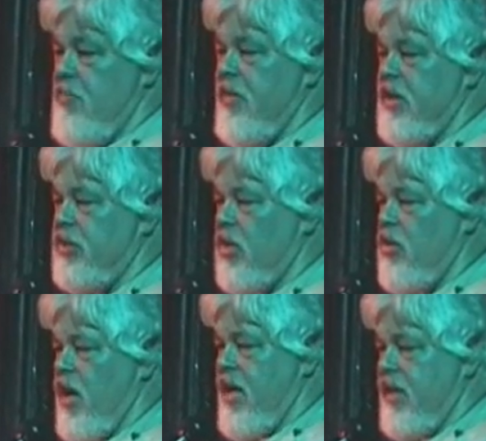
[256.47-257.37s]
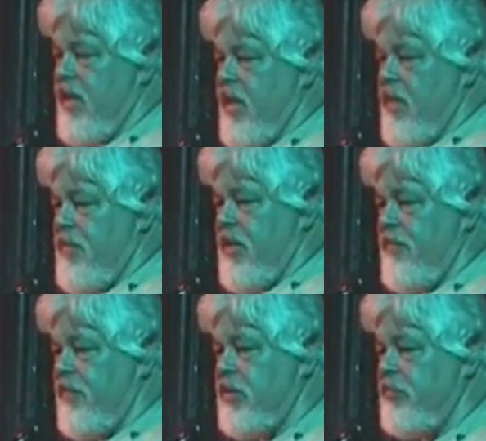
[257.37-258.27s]
because we're grinding it up into
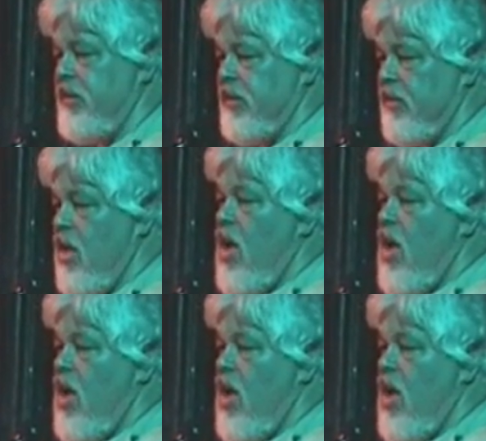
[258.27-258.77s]
fish meal.